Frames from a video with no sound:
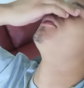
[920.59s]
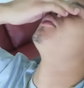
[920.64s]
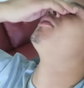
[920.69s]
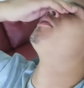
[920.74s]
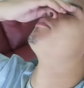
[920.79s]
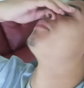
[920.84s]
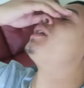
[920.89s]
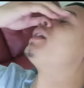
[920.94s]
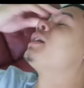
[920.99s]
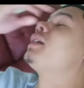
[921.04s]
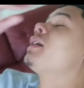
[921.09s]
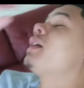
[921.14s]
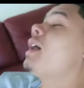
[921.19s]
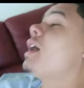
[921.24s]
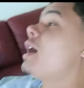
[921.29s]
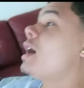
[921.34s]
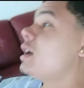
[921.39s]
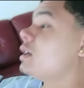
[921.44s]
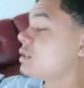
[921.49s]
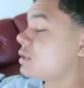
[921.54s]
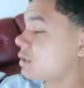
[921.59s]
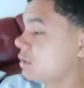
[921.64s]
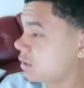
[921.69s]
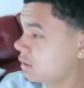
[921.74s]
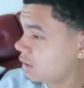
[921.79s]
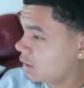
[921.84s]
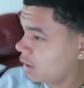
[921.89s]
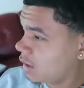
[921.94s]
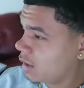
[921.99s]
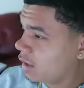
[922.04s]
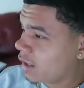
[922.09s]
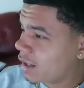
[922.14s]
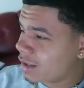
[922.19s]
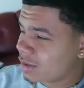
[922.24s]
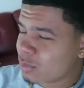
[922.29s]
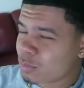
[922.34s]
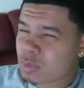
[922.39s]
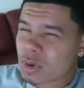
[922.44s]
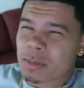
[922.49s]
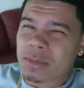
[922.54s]
Oh my gosh.
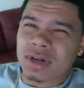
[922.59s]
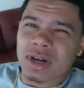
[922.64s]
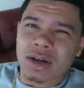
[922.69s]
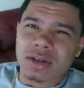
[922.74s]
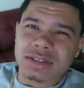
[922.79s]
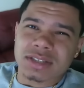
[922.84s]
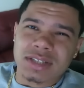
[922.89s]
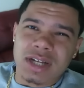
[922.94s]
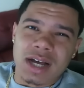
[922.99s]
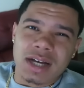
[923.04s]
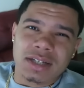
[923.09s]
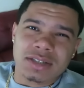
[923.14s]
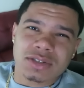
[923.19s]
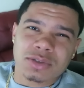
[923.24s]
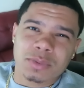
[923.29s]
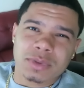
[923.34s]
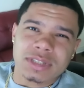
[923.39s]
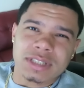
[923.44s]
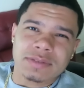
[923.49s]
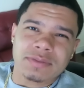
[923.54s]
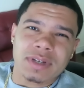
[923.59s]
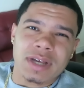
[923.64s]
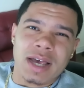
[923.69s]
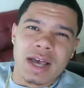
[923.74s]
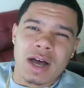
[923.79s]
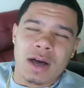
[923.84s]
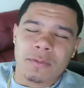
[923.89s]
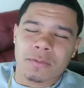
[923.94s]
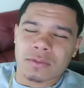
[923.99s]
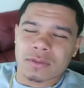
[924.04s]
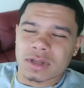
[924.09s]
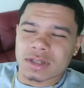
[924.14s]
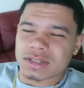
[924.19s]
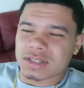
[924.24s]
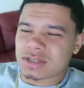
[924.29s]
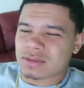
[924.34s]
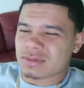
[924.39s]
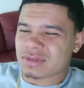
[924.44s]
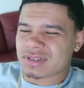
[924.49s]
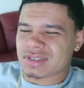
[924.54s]
And the woman I was talking to wasn't even helpful. Like
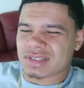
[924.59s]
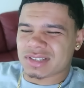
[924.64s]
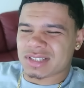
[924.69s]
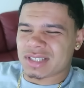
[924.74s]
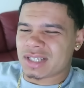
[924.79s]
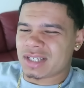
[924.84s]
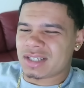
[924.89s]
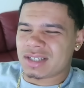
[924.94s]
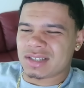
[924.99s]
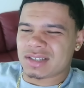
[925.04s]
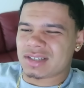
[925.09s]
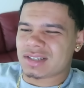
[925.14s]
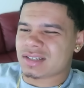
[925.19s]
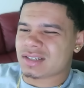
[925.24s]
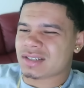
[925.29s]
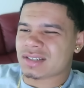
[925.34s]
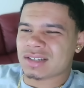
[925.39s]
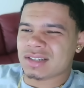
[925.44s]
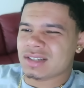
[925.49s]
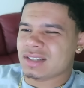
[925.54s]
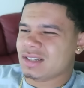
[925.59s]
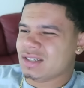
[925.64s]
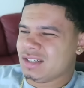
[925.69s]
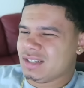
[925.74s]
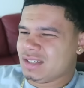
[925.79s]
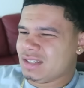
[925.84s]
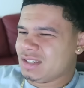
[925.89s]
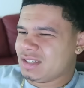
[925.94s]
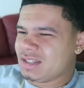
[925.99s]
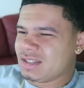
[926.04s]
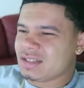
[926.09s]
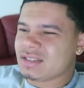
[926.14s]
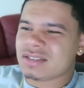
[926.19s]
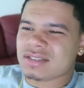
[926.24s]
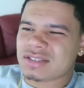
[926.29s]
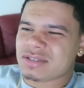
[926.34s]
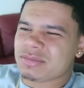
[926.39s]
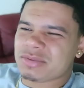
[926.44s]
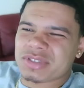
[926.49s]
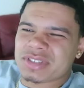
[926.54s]
she was just like,
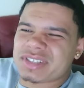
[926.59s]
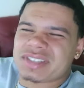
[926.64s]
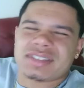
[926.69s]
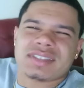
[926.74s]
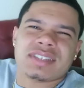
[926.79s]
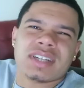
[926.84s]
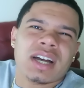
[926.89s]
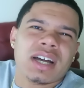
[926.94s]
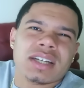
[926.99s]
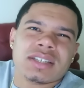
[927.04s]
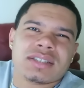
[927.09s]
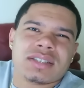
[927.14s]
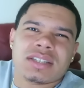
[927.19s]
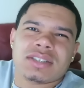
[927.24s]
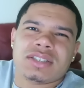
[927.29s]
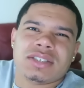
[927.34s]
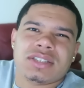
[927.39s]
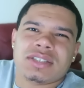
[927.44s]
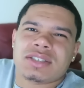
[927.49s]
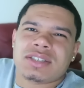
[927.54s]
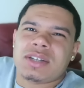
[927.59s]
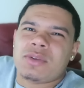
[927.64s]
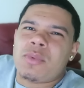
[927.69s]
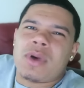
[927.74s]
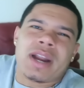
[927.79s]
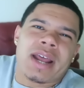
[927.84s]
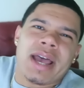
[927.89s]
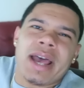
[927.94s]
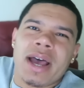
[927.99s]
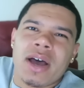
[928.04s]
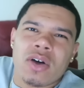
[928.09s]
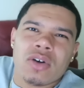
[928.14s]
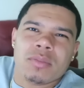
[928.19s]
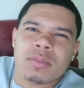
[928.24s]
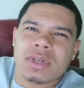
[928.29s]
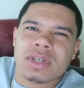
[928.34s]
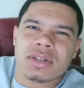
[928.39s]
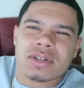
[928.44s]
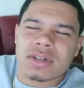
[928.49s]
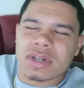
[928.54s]
she was just sus. Like she just didn't want to
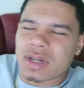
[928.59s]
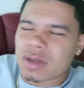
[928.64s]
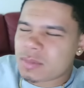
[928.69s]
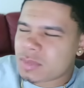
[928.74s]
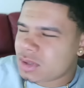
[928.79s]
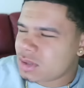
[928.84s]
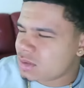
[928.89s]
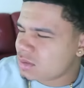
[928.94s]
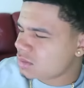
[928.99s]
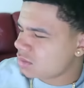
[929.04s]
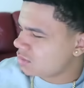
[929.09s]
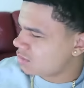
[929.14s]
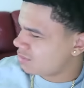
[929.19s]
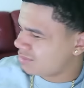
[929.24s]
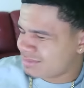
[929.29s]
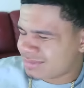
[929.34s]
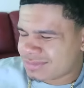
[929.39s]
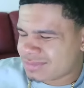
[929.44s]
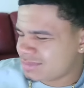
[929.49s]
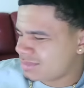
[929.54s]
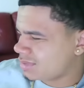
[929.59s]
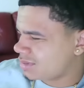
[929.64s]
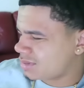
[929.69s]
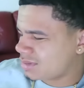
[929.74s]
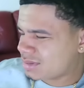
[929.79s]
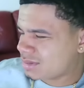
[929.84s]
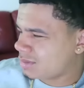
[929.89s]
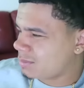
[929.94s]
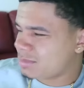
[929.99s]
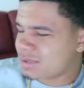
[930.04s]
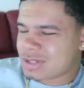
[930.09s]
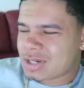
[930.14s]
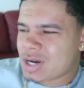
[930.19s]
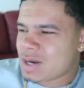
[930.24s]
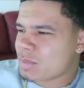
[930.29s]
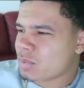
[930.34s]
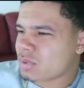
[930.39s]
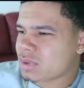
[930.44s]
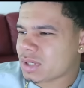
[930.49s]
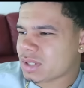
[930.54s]
help me. You know what I mean?
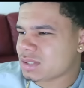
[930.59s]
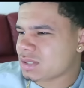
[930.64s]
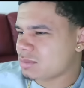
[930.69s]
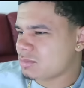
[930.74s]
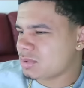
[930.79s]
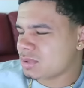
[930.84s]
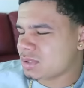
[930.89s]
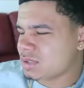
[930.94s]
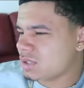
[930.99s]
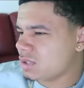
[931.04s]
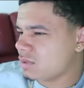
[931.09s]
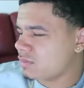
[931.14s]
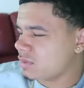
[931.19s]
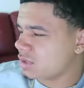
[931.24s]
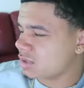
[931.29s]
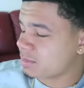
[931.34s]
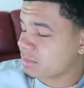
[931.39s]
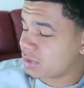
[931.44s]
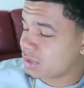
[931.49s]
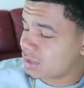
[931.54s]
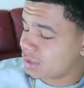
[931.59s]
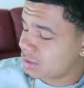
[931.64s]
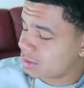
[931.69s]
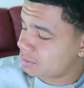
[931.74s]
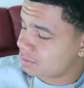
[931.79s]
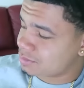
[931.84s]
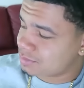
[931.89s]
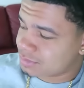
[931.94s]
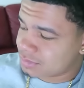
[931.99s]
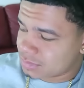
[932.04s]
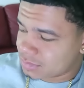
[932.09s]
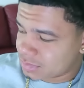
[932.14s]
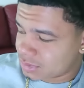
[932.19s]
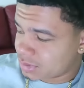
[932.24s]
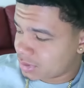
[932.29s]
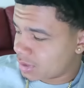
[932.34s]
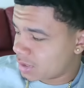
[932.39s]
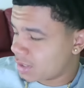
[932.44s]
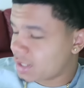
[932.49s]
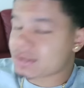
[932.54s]
Terrible customer service. But um,
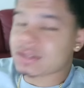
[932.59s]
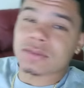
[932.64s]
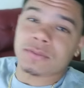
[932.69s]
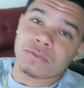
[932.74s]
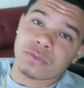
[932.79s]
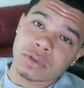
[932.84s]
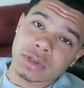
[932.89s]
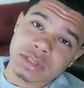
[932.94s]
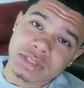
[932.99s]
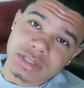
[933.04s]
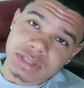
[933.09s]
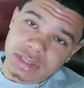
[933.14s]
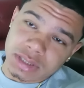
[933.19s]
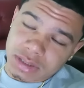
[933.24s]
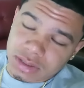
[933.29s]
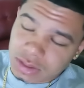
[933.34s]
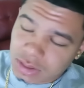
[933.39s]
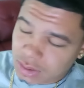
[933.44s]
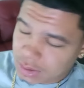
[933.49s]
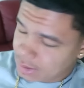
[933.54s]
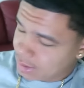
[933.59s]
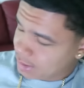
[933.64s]
yo, that's unfortunate.